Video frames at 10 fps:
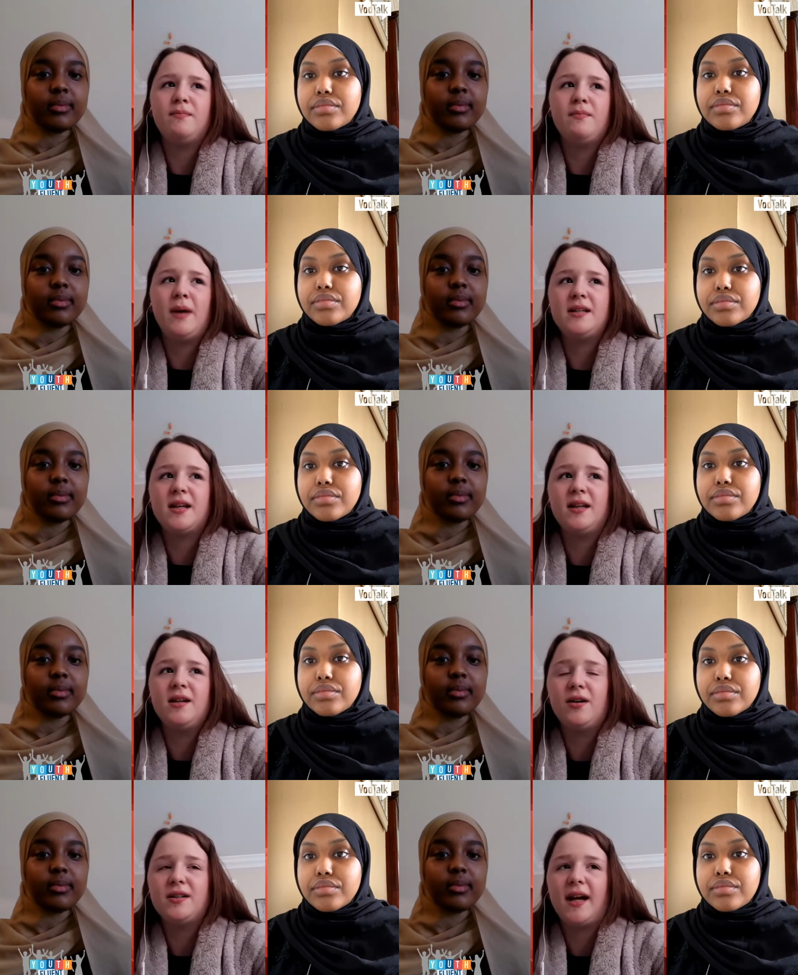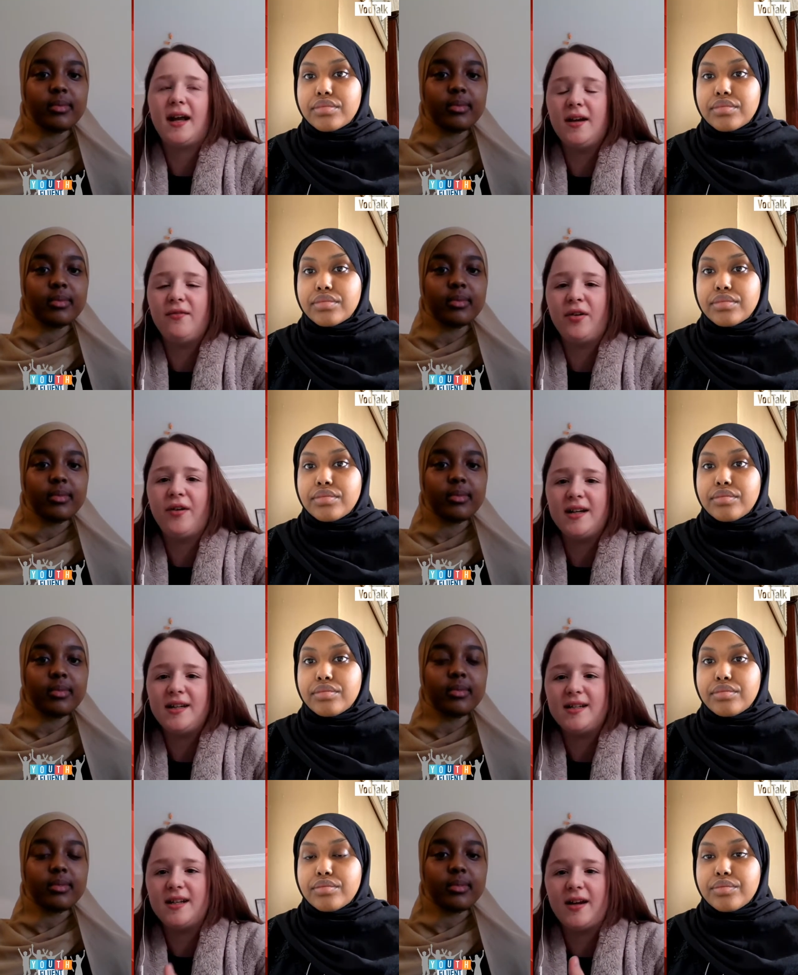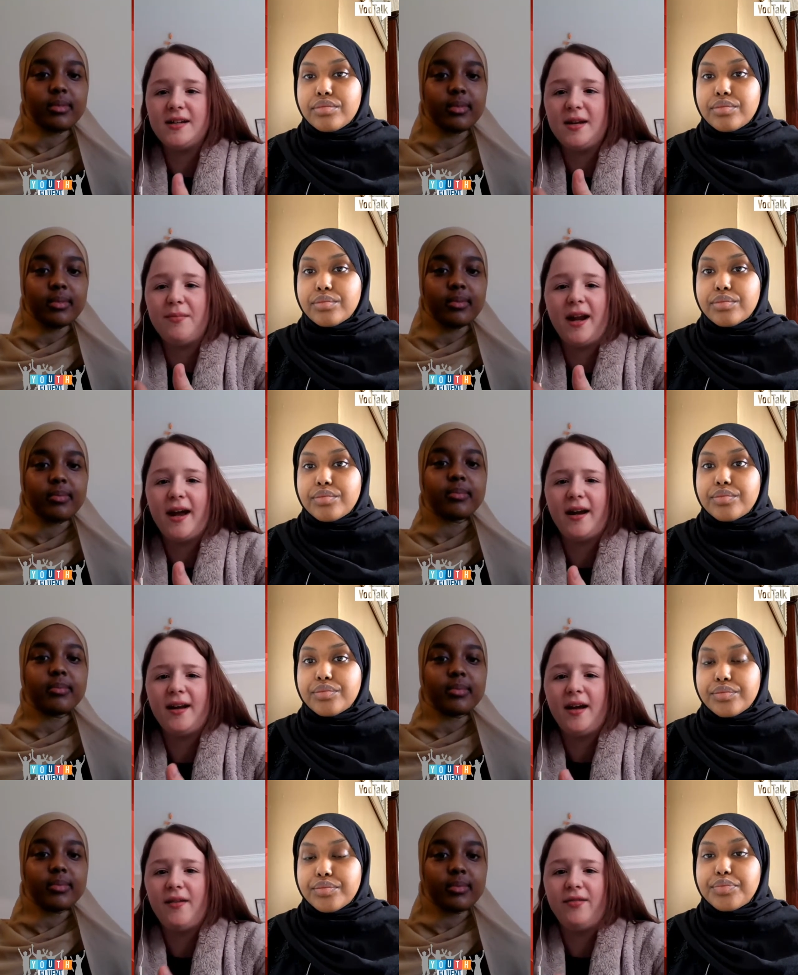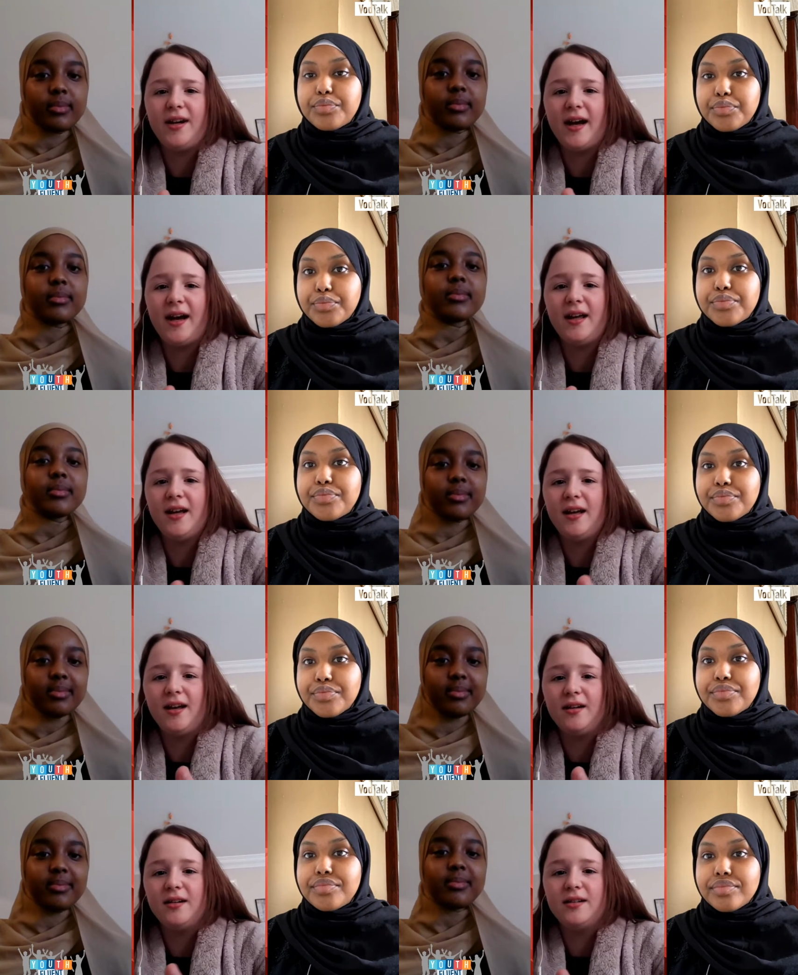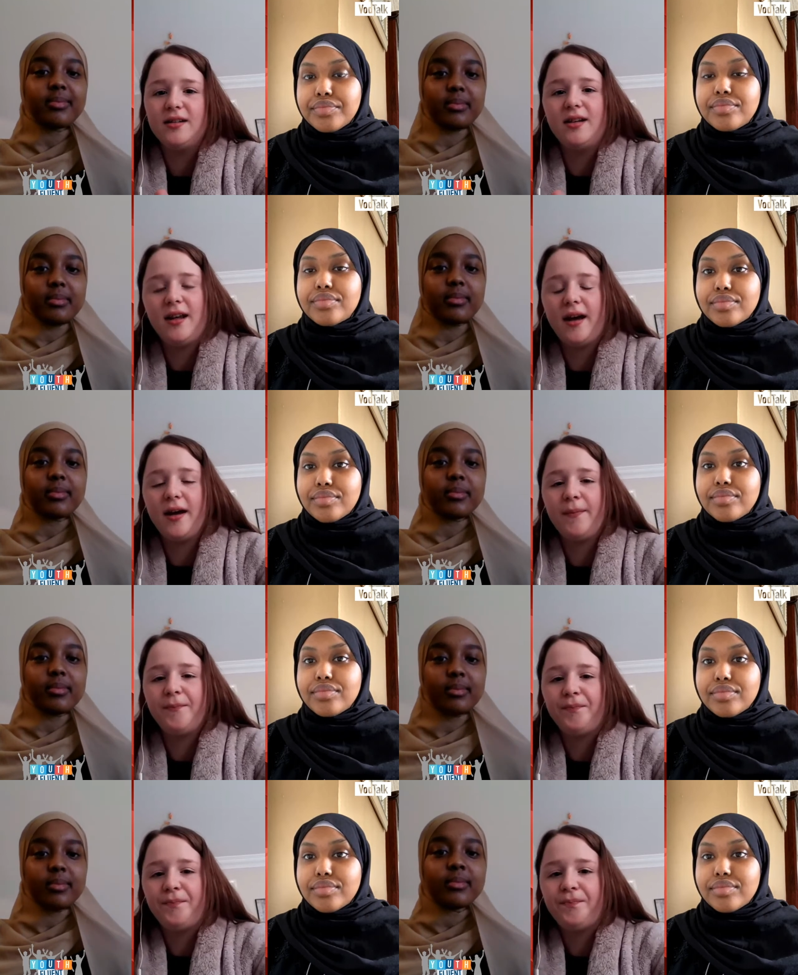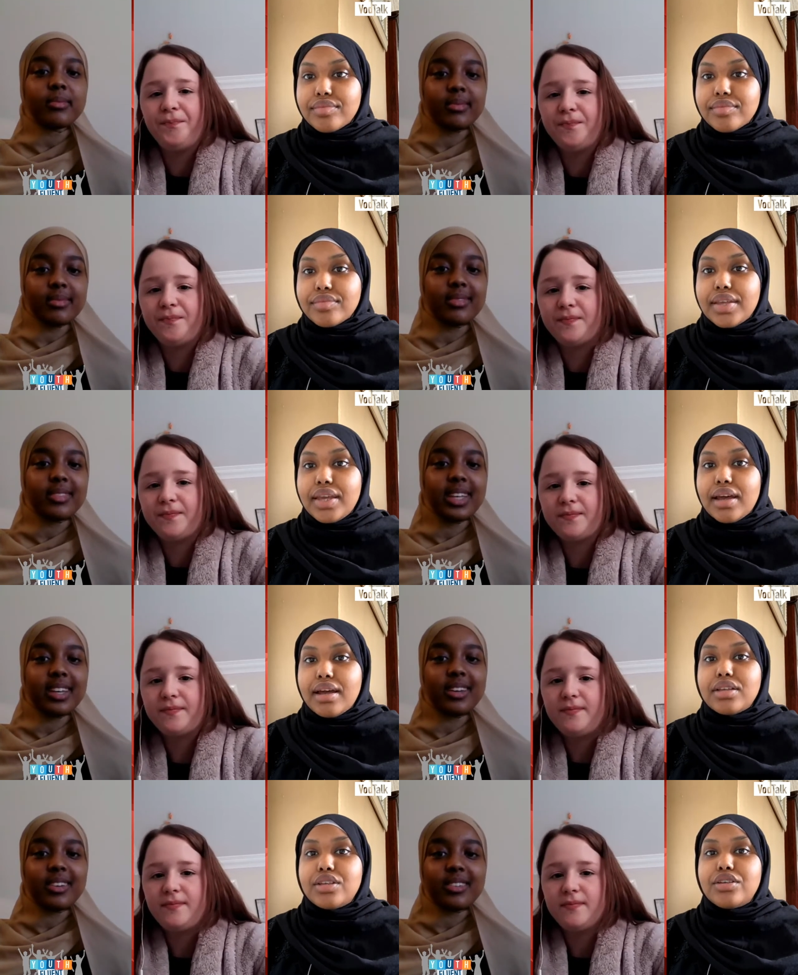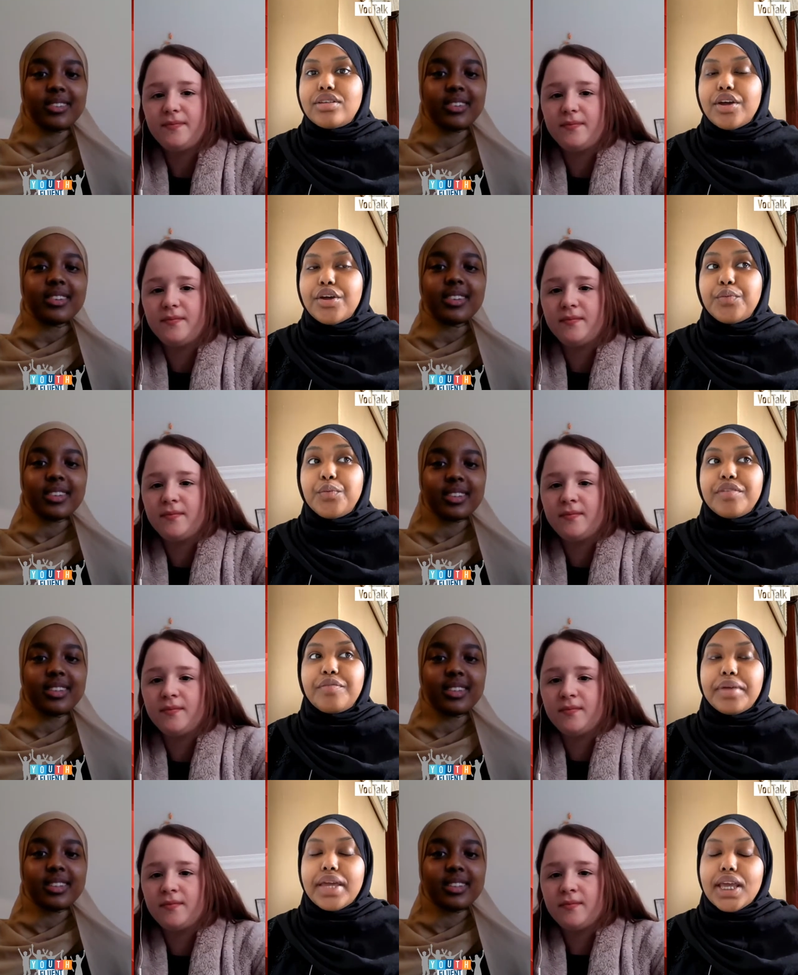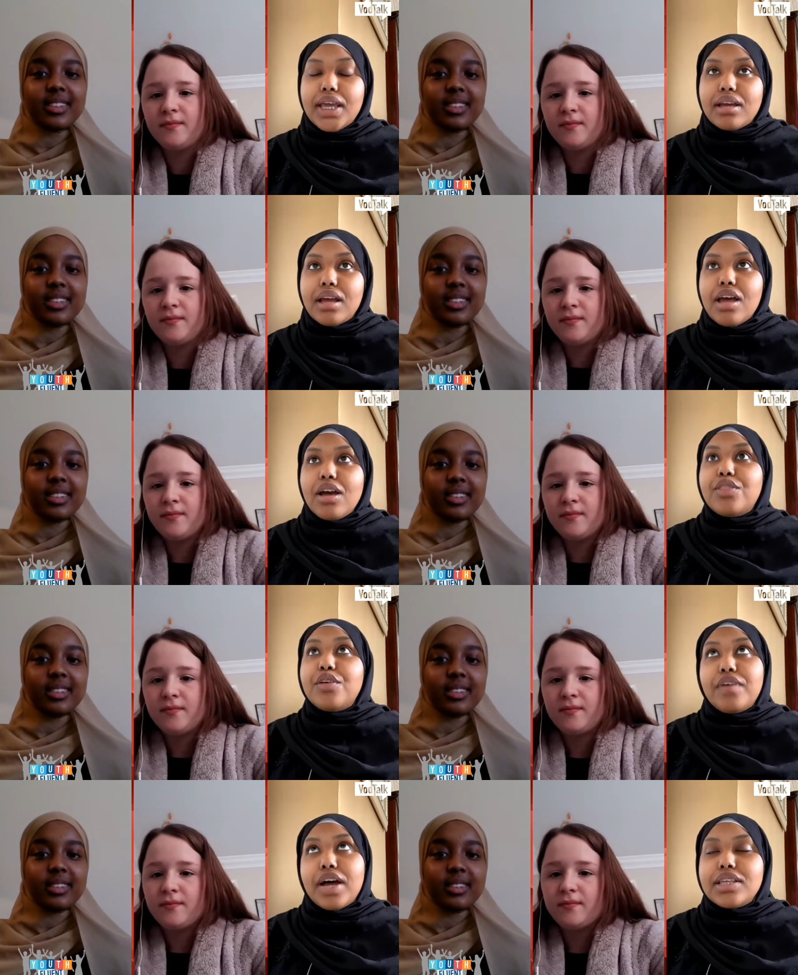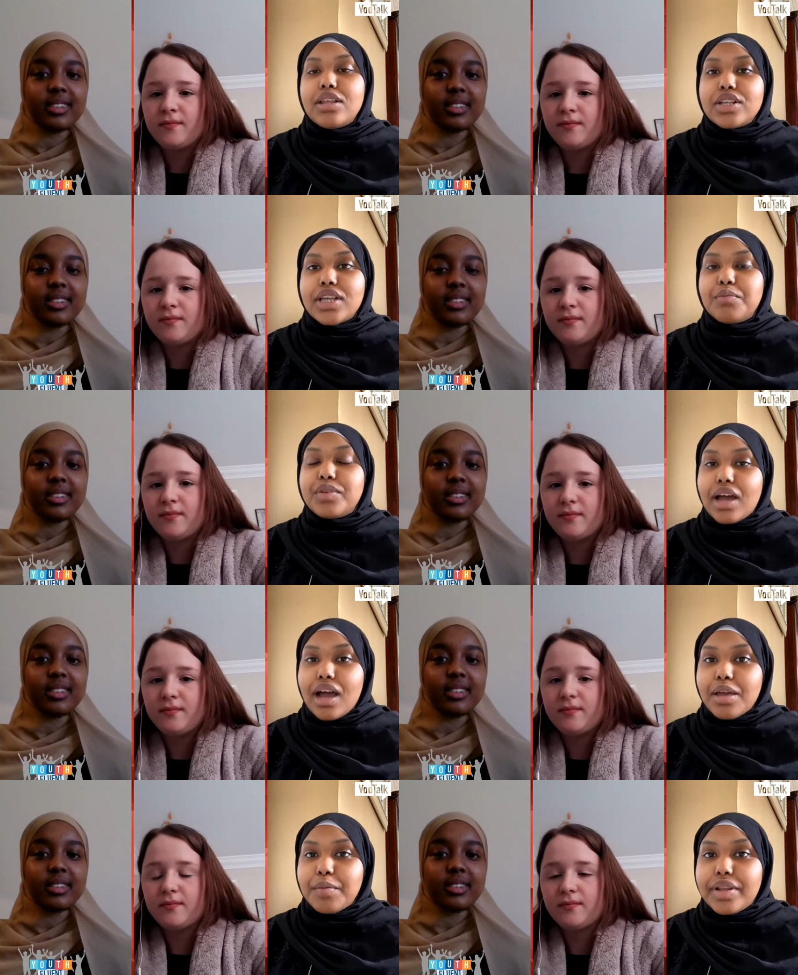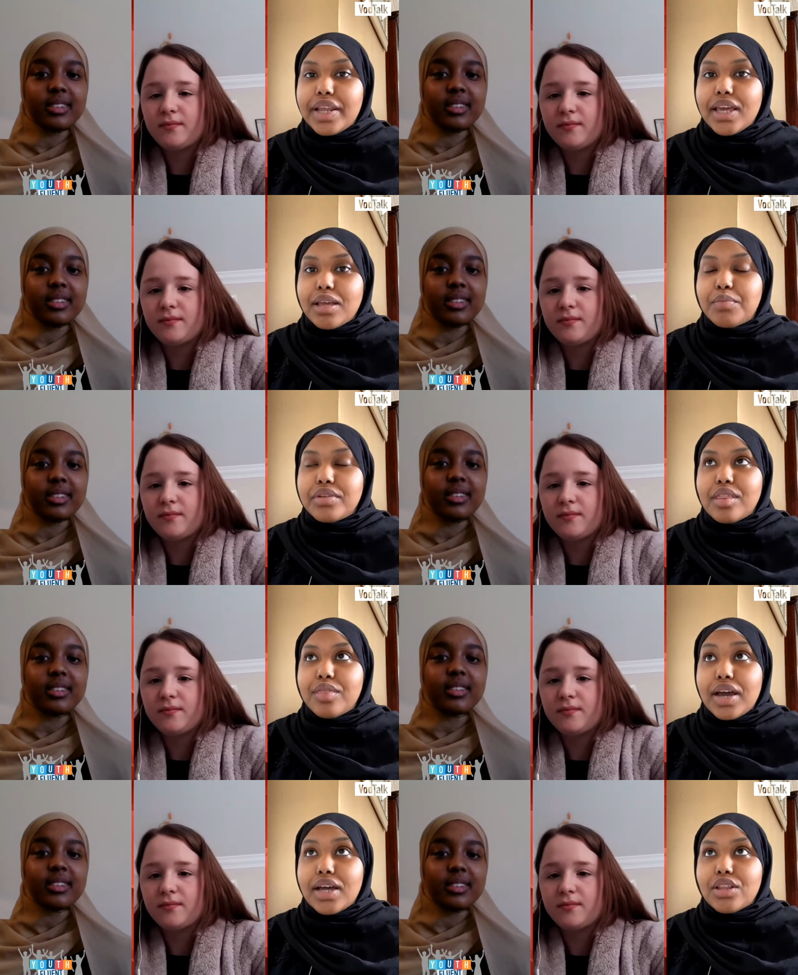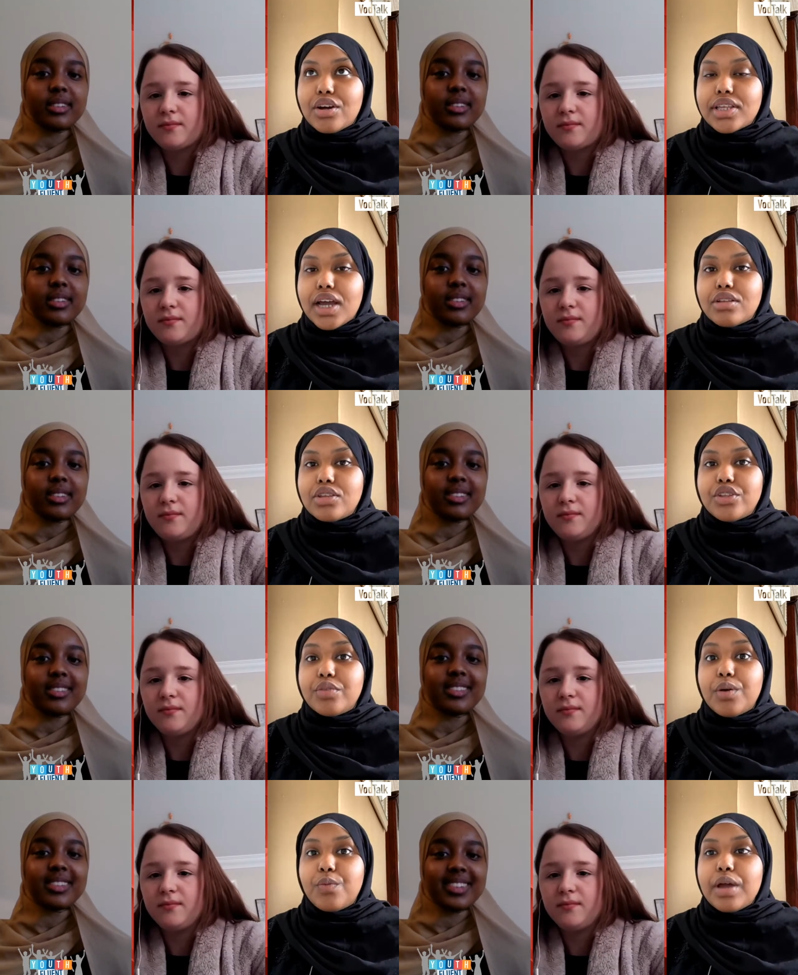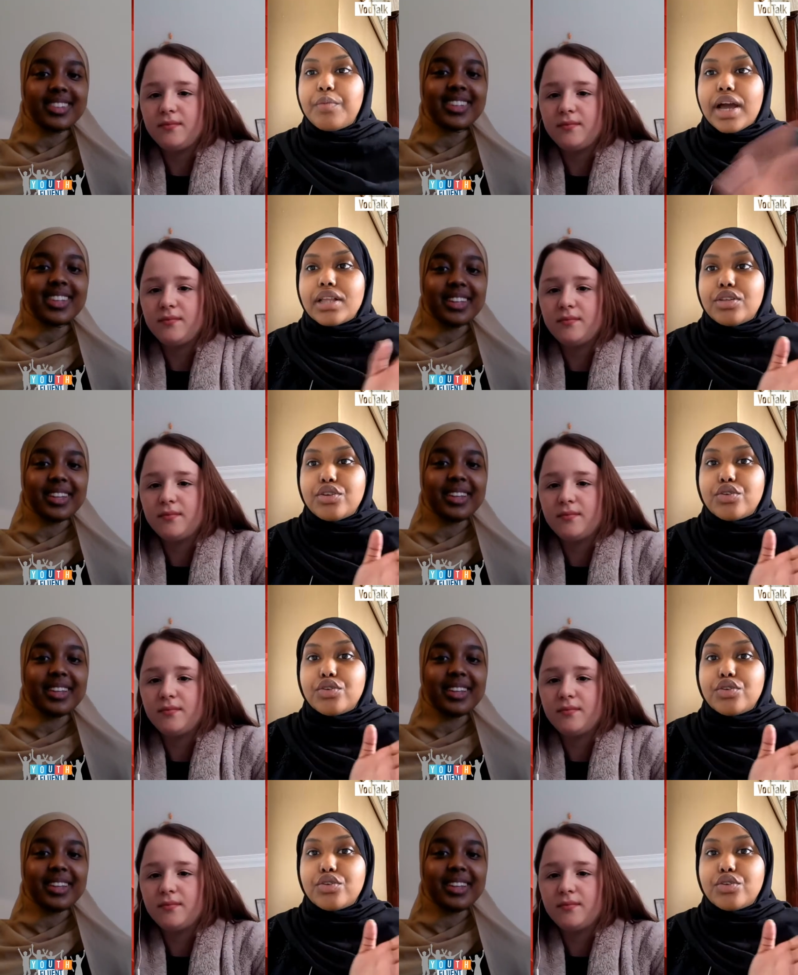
Speaker 1: basically not taking it for granted to like see my nan every day and mm. yeah. Yeah,
Speaker 2: so with me the first lockdown was eye opening, but the third lockdown, so the one where we had to do